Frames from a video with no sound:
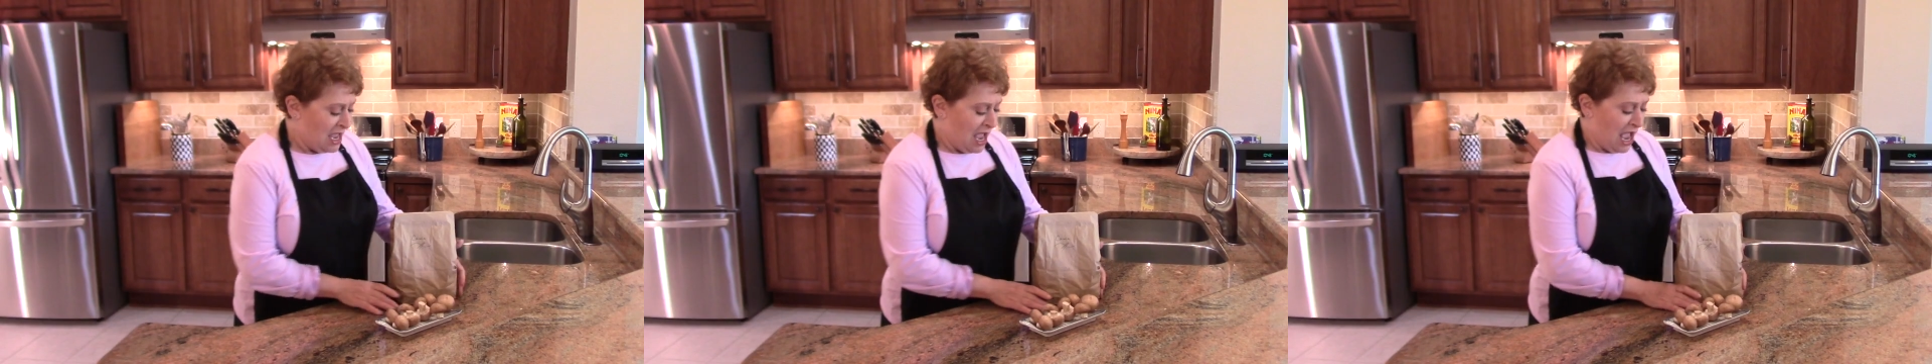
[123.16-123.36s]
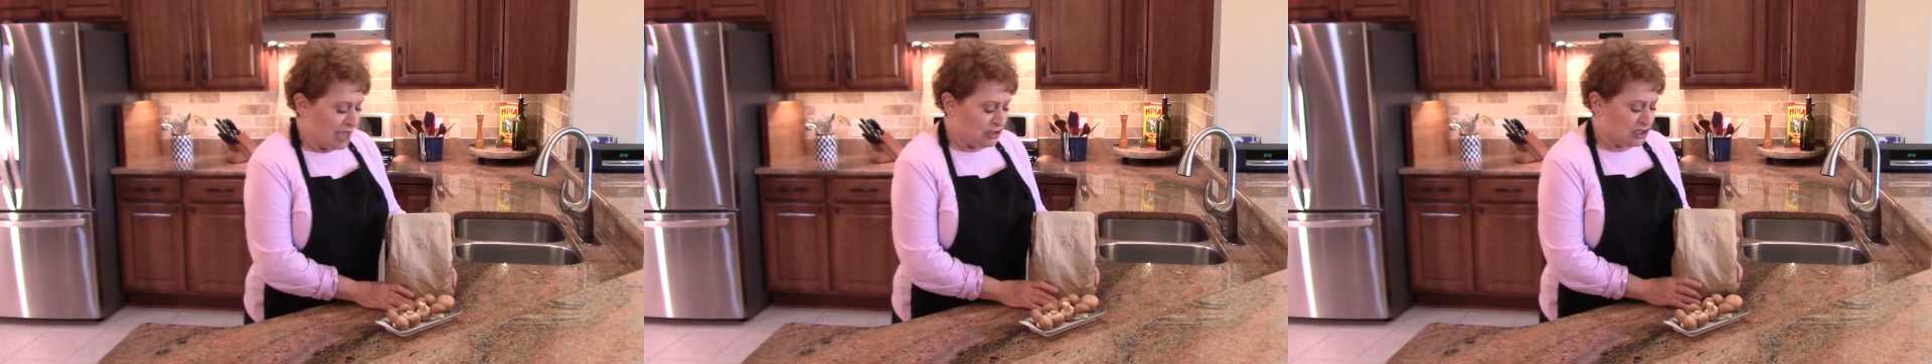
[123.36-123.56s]

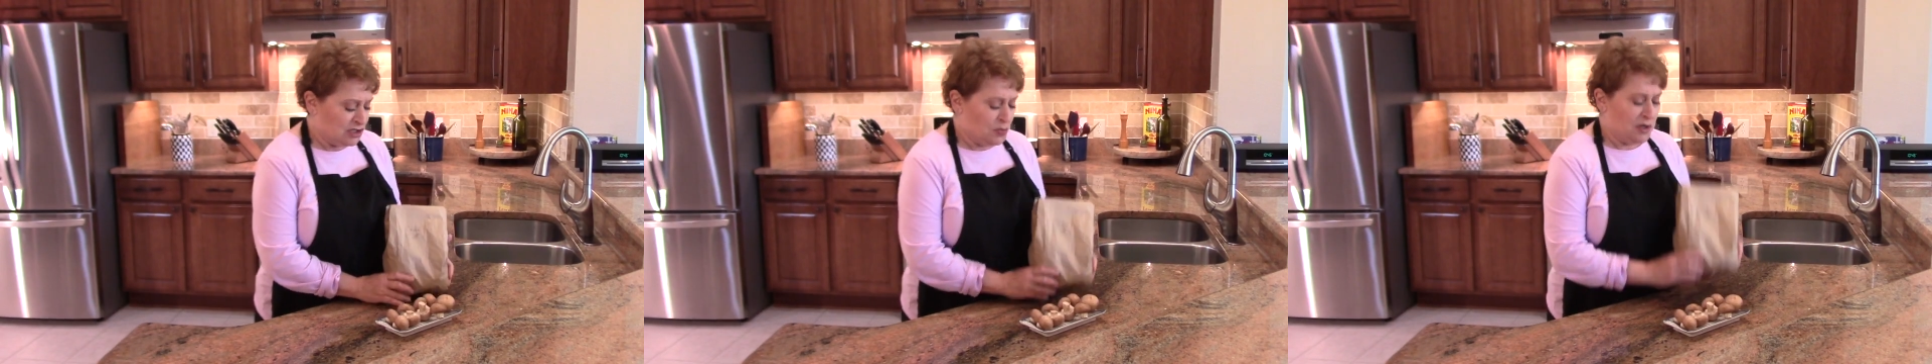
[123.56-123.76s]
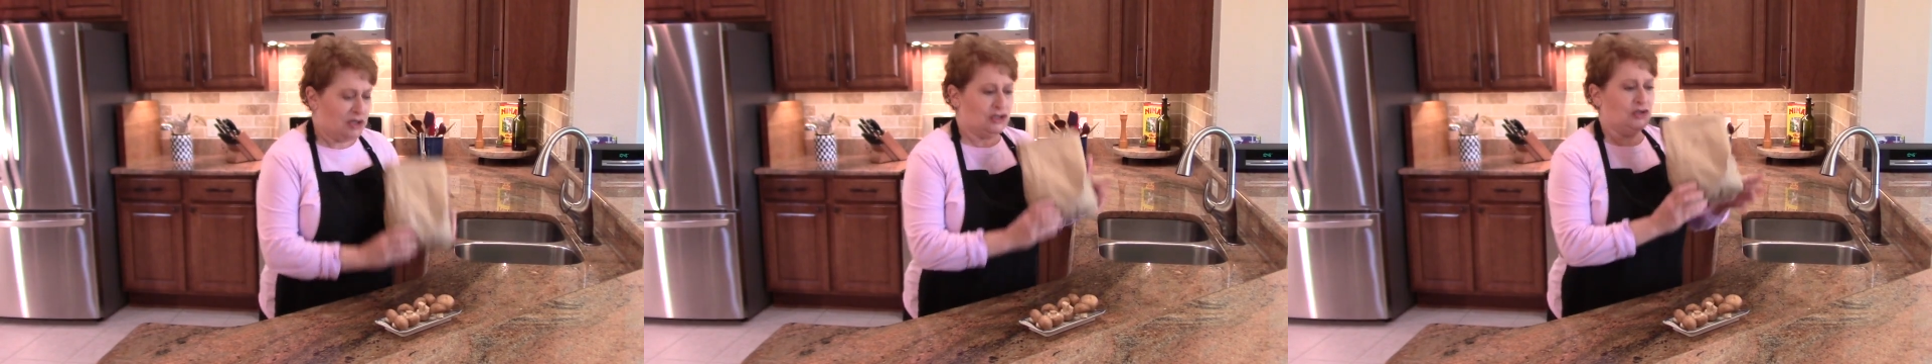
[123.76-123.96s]
I
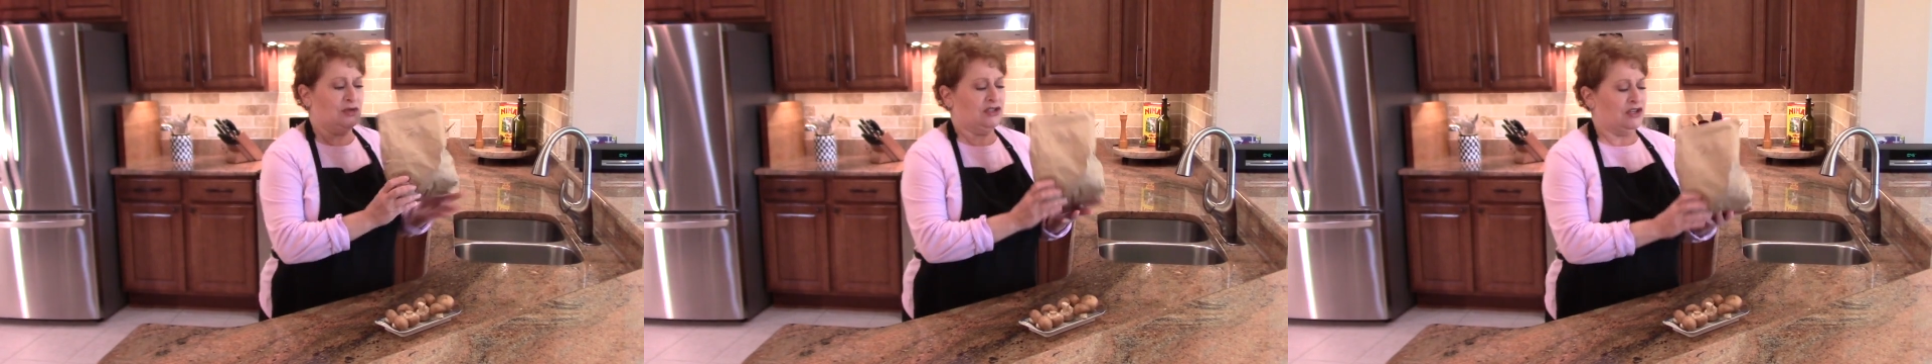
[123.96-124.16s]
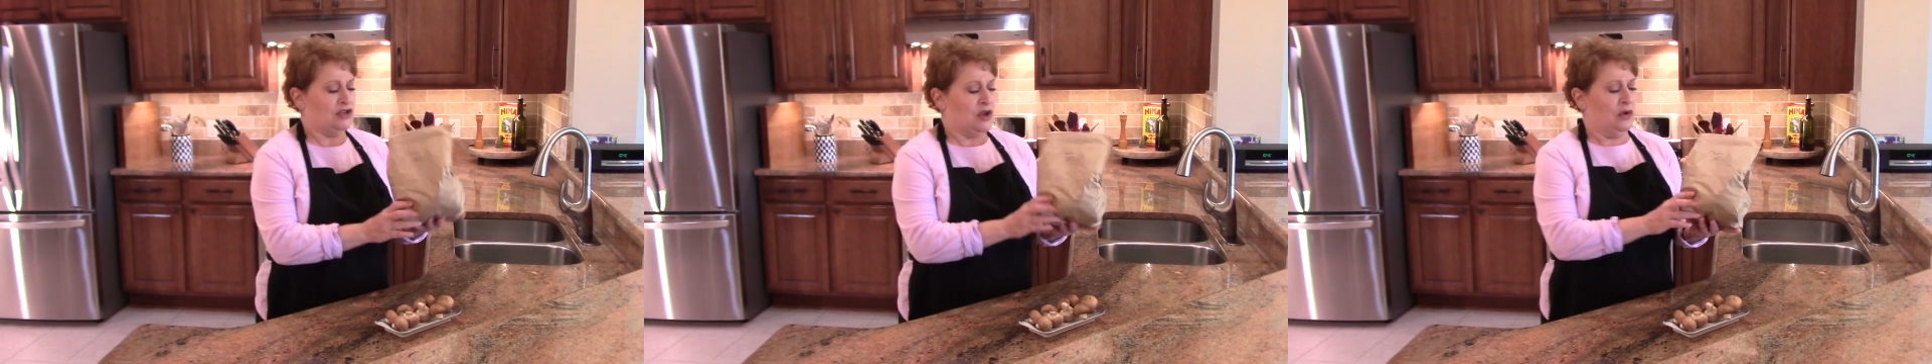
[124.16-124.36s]
just wanted you
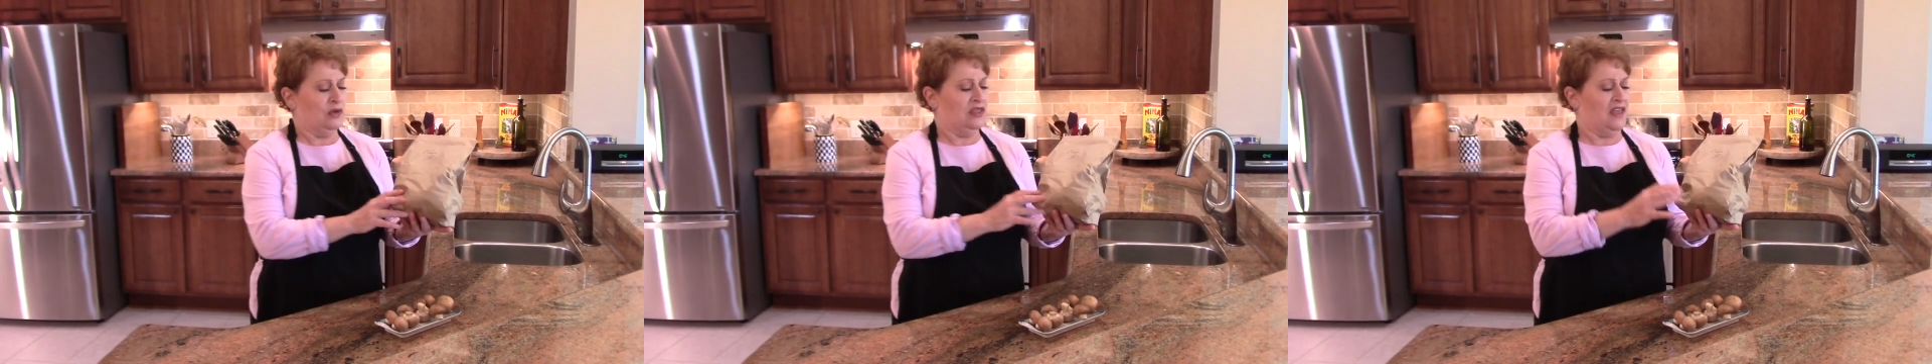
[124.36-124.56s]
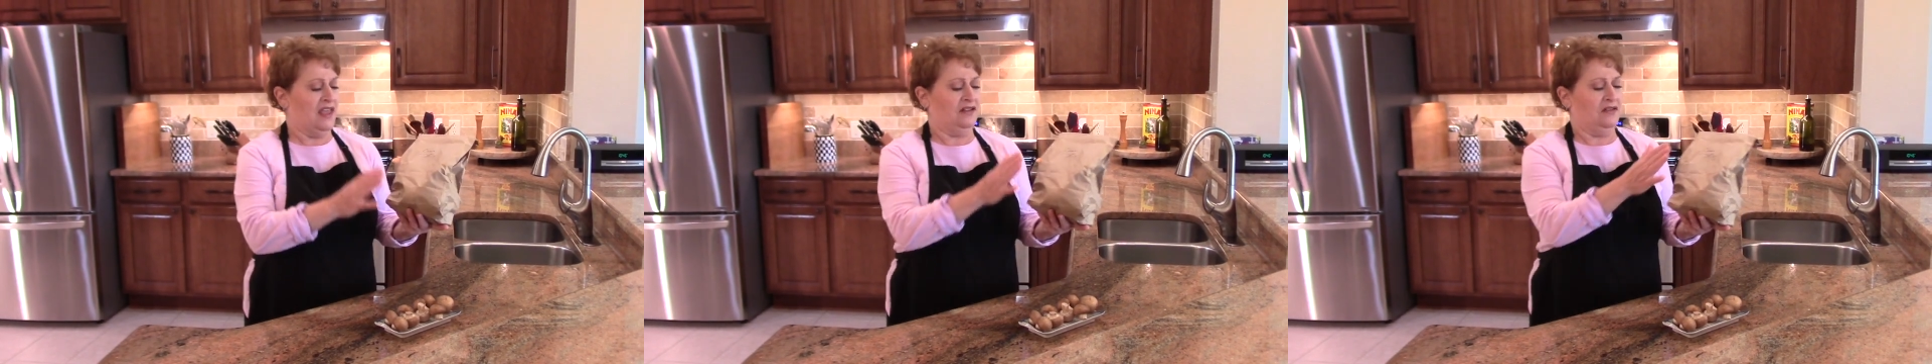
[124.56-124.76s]
to know
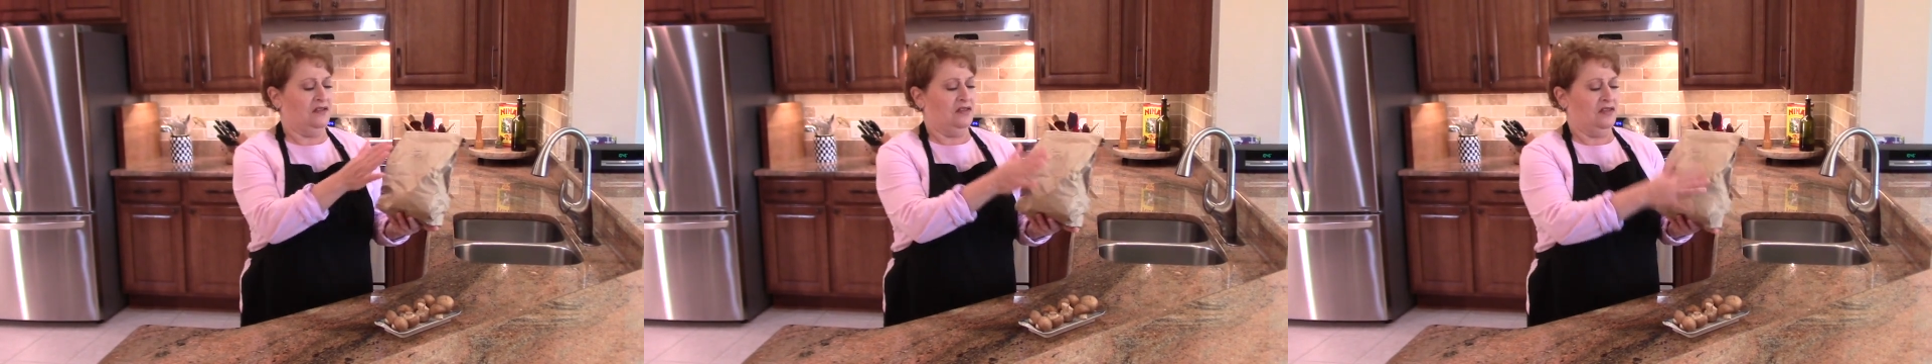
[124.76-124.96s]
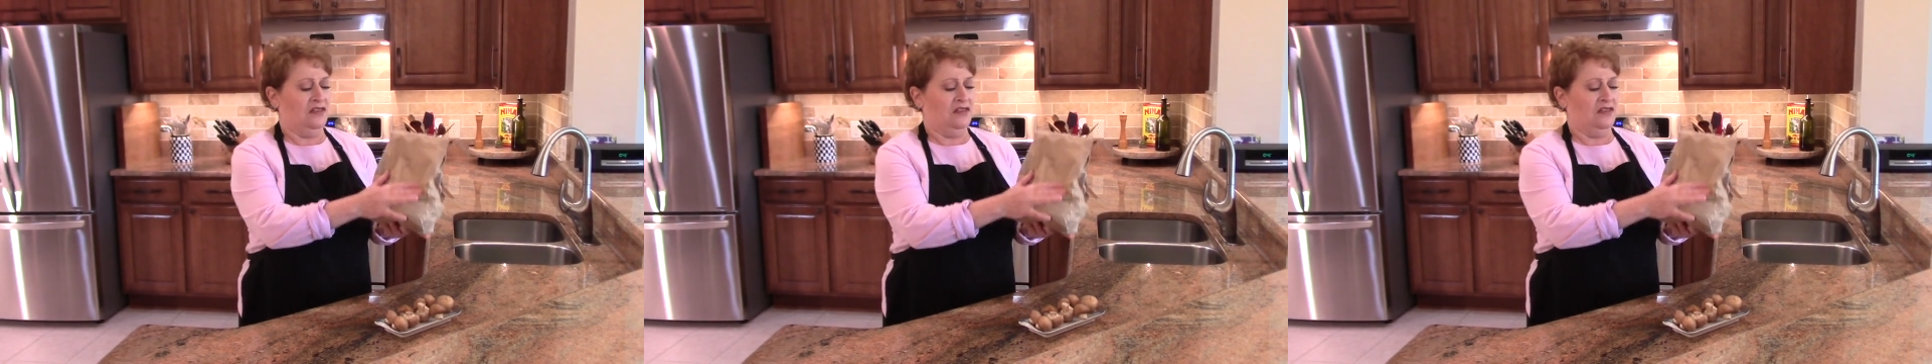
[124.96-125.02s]
that